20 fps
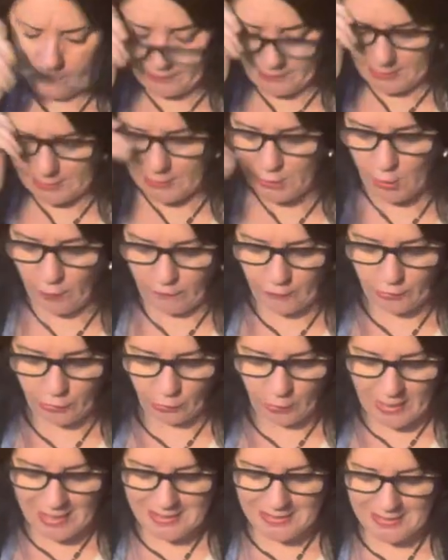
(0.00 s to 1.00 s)
Silver
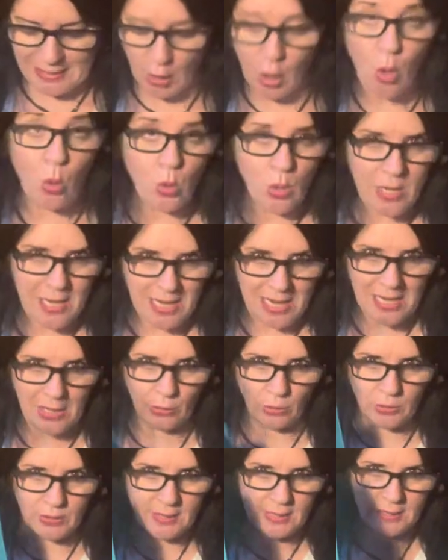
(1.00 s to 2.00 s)
Threads and Golden
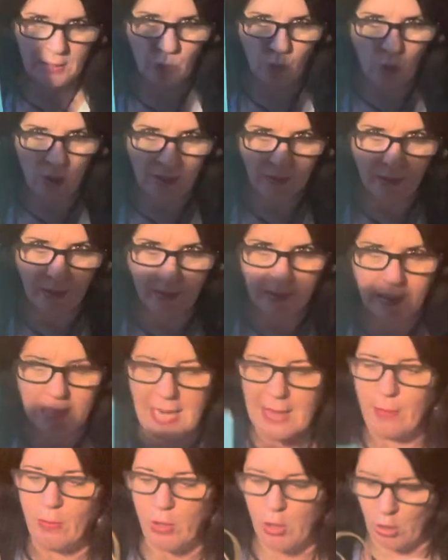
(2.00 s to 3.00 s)
Needles is what the
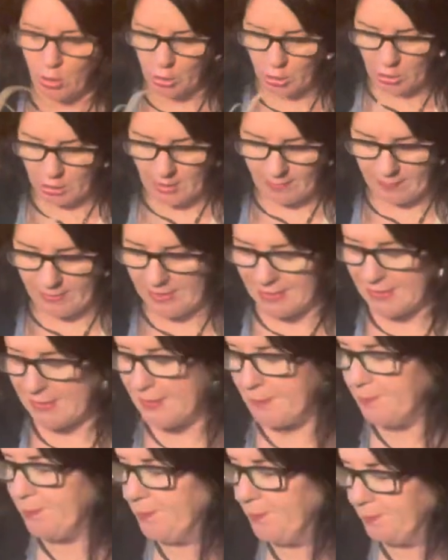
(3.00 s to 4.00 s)
name of the yarn shop is.
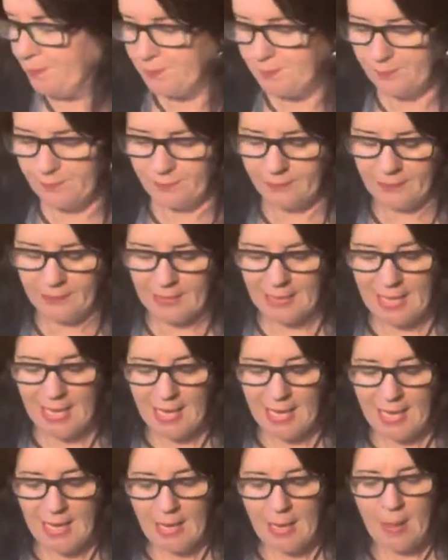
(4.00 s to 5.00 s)

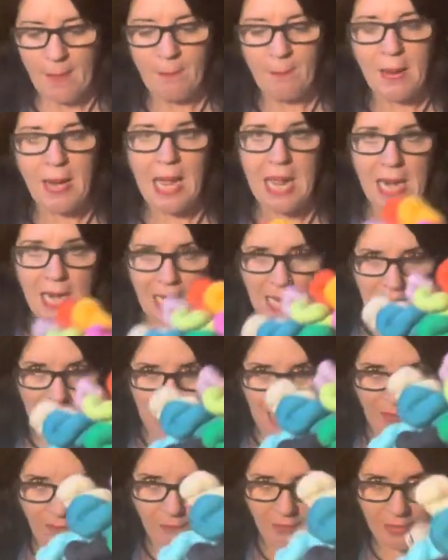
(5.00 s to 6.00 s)
But I
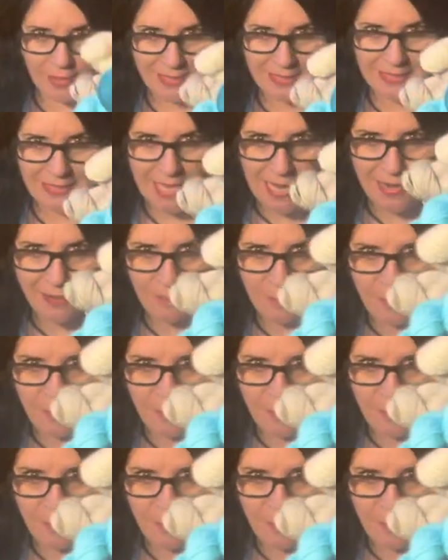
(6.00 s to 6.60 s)
love this set of